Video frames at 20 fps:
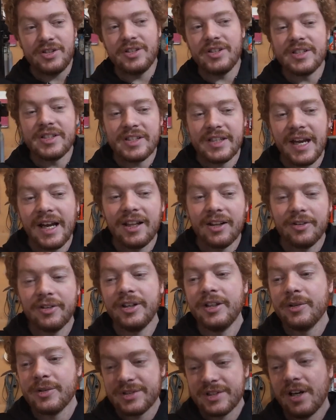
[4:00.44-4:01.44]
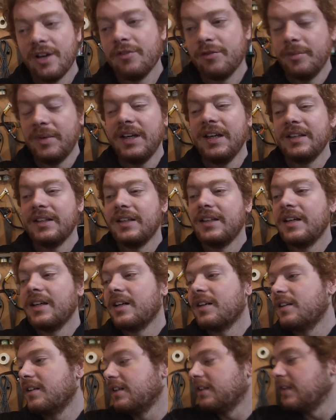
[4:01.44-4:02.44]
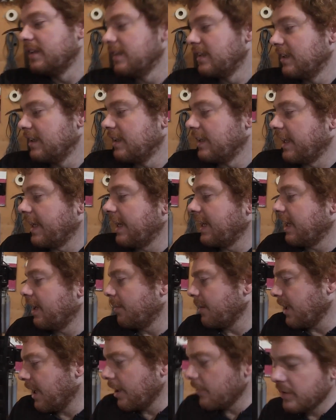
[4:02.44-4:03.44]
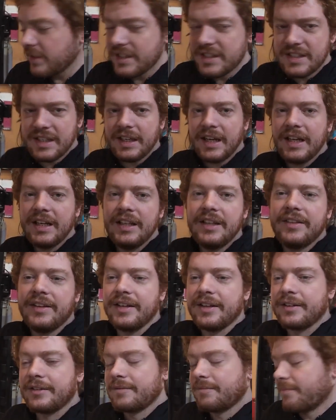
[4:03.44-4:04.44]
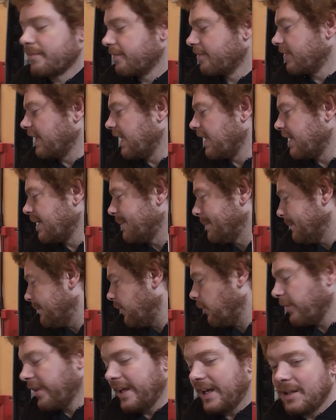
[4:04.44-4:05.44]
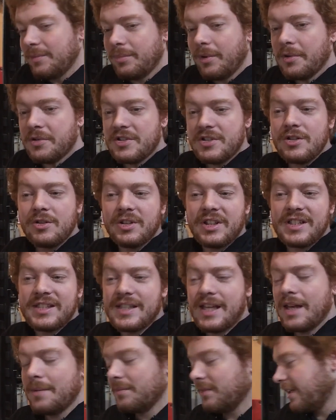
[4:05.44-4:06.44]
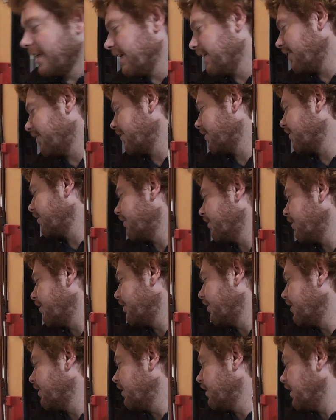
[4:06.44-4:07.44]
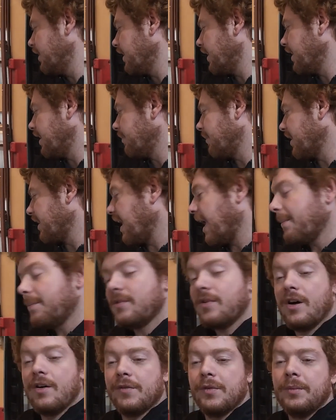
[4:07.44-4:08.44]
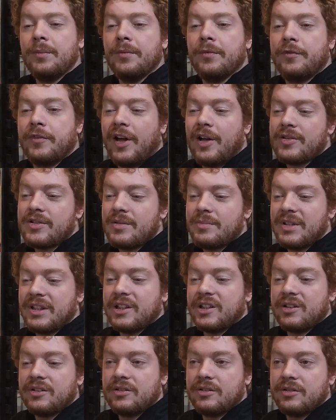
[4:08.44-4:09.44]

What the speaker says: to this gallery, or it's going from here to here. And I can't really see anything. All the head bolts look the same length. A couple of them felt a bit,